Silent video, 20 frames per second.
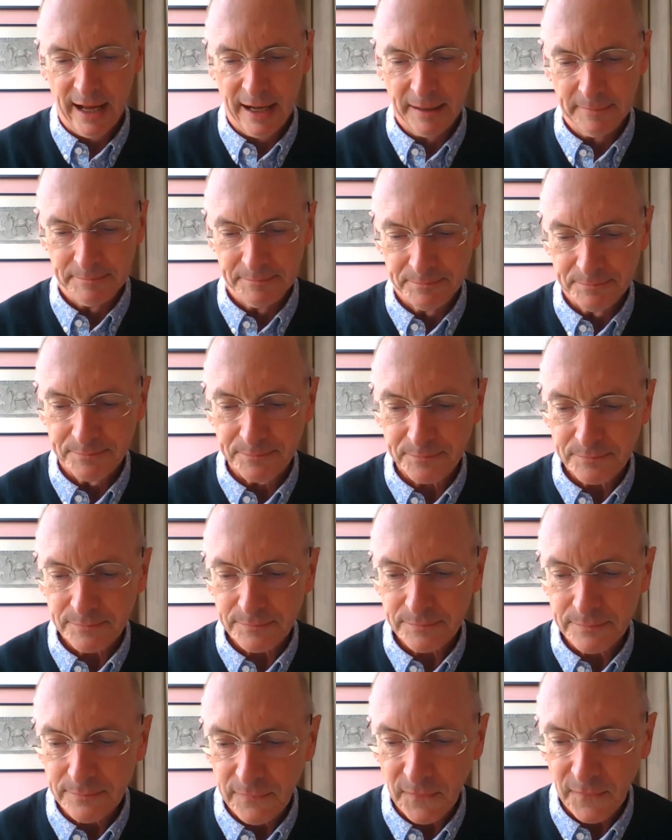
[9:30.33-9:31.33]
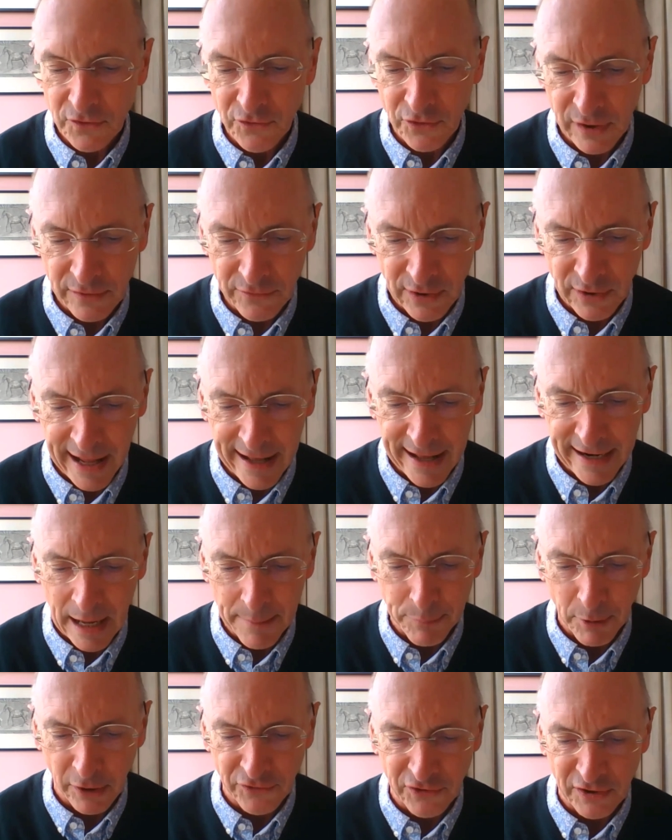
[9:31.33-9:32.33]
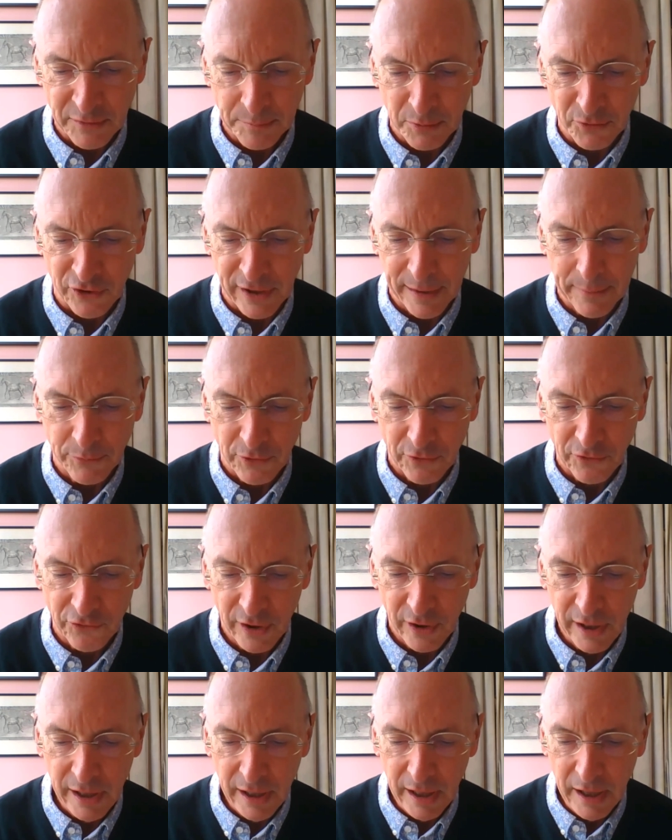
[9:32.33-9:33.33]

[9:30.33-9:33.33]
land our policy prescriptions.